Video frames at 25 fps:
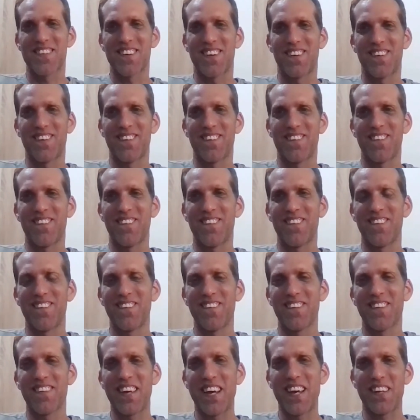
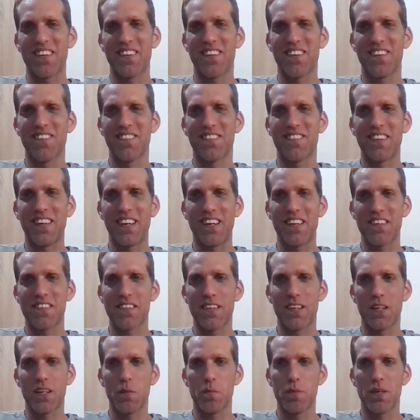So, can you tell
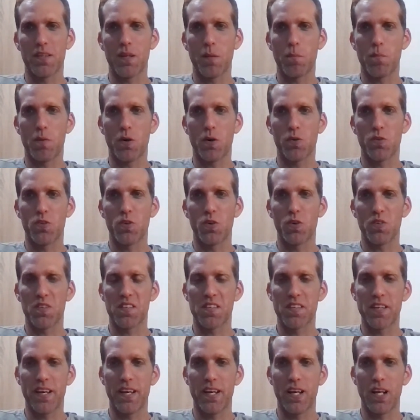us a little bit about
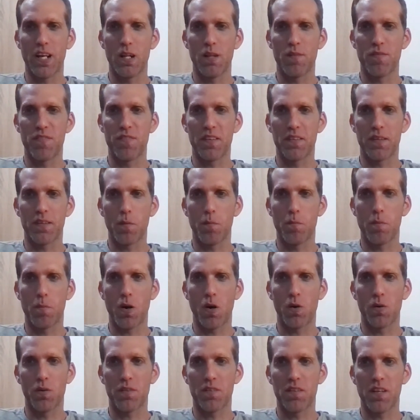yourself and
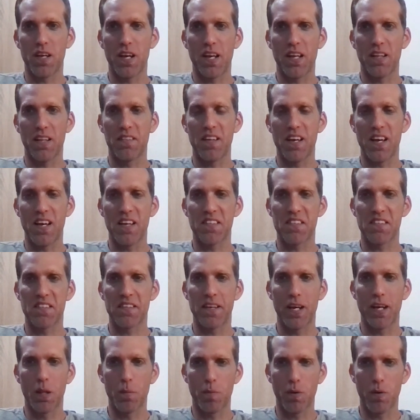about the
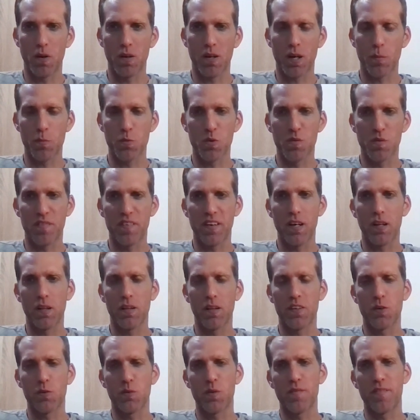SEL program
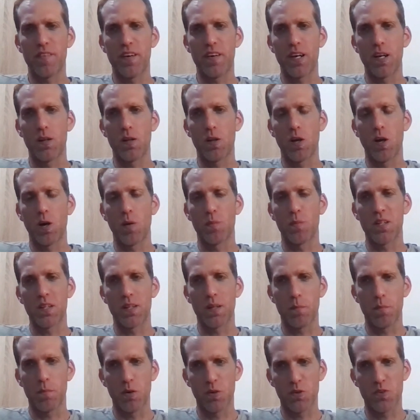you developed
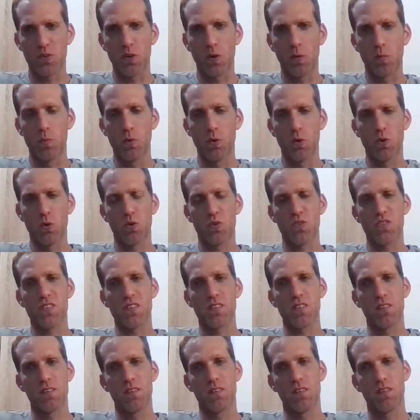and about your
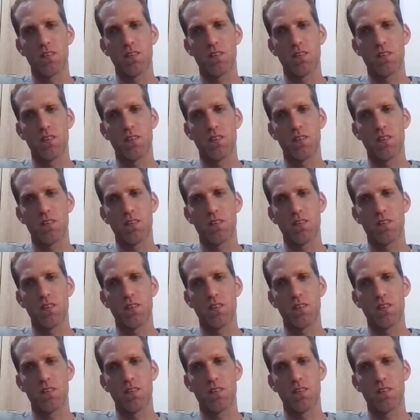books?